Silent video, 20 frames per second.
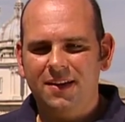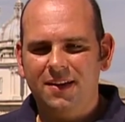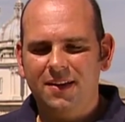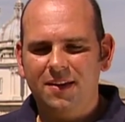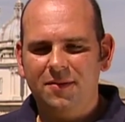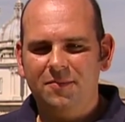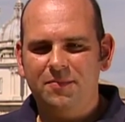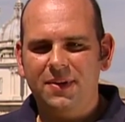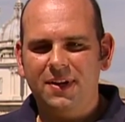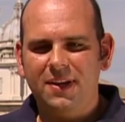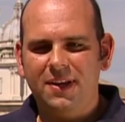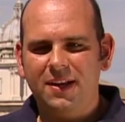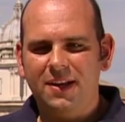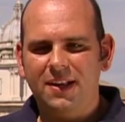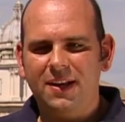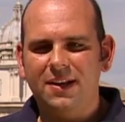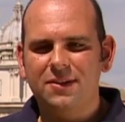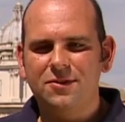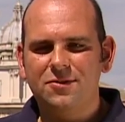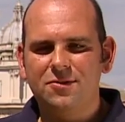to show young
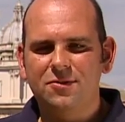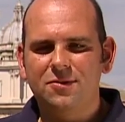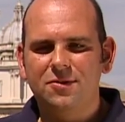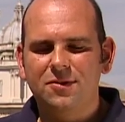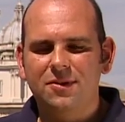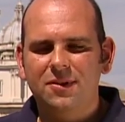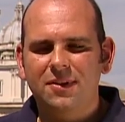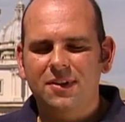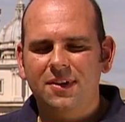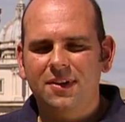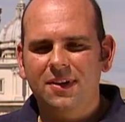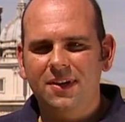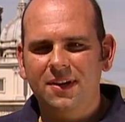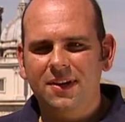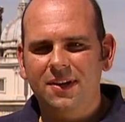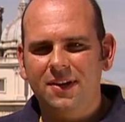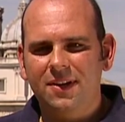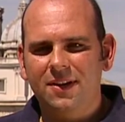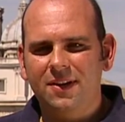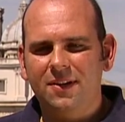people the support of
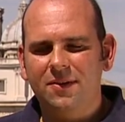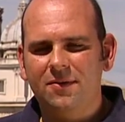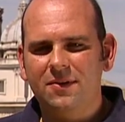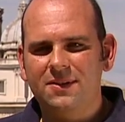Mary,